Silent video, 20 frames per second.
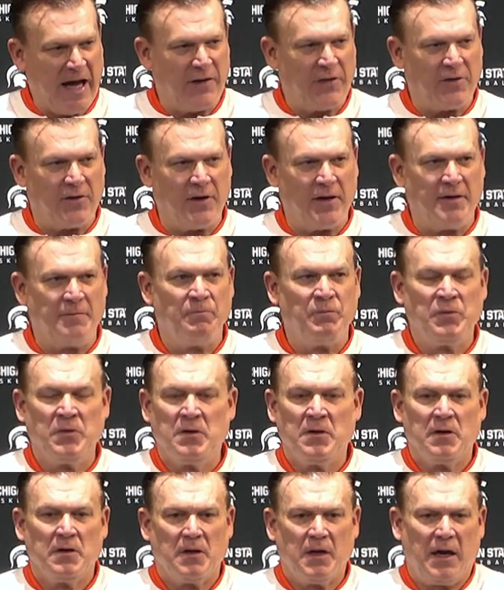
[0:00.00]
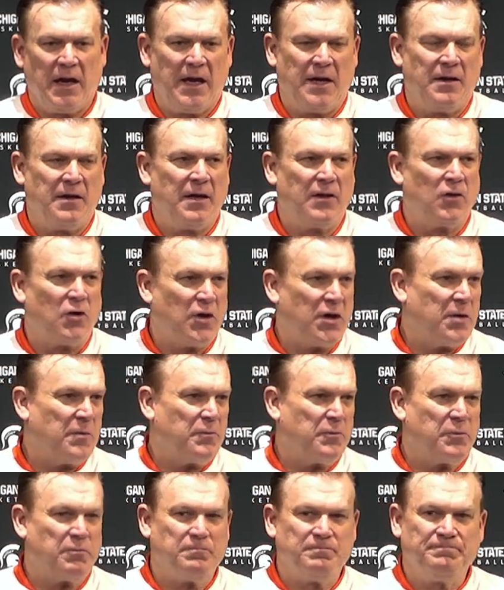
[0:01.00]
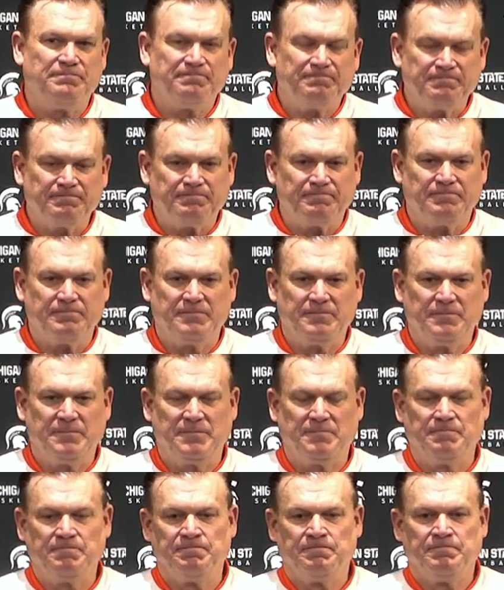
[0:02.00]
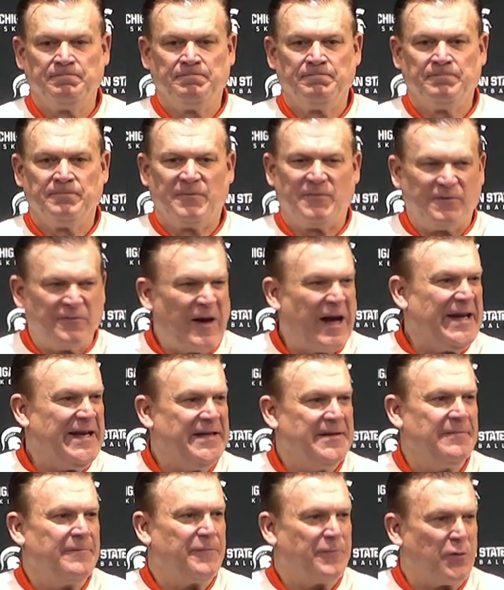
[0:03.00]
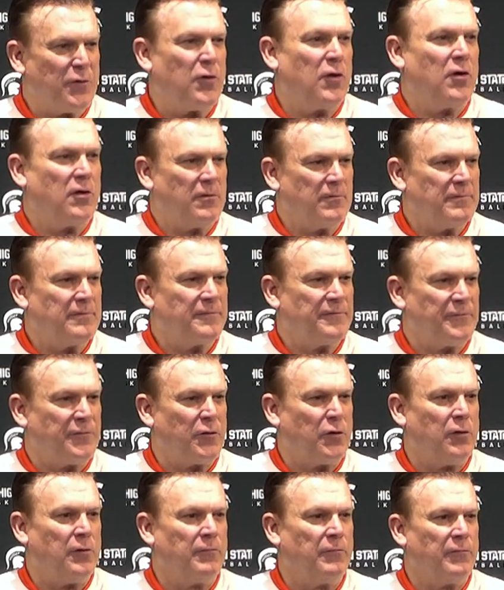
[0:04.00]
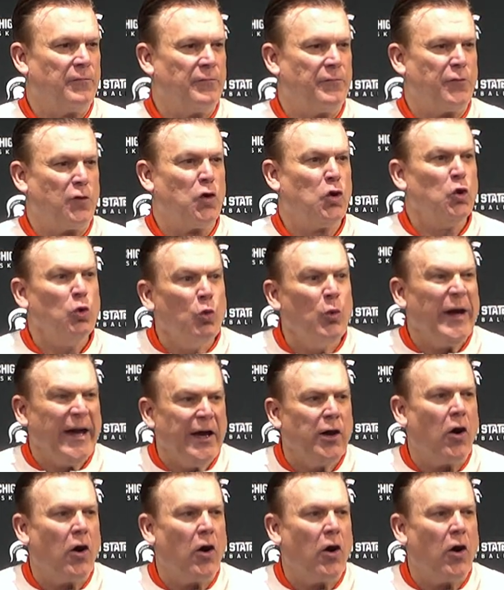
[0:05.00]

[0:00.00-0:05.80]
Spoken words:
fight for who we are, and not our individual stuff, but who we are.